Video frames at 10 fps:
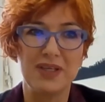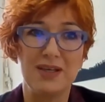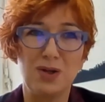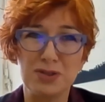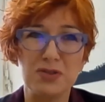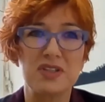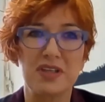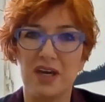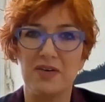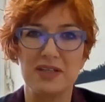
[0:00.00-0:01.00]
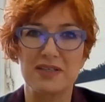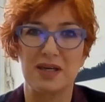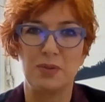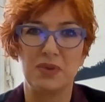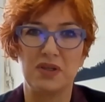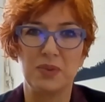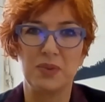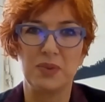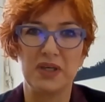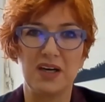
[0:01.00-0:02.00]
also scary example,
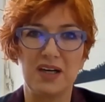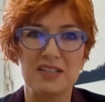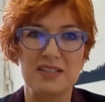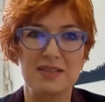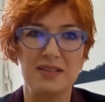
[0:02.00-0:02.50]
because